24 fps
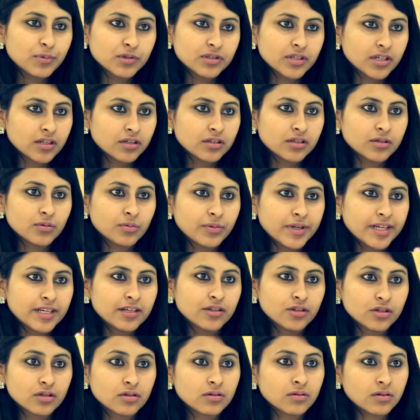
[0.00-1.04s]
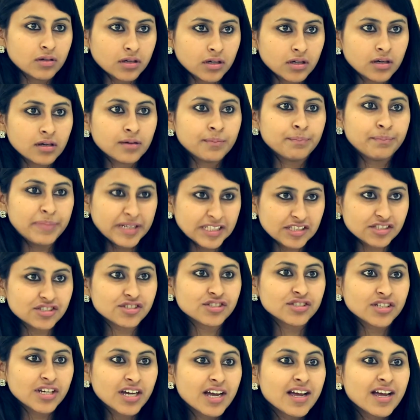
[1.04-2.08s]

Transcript: put out a video, Bitch,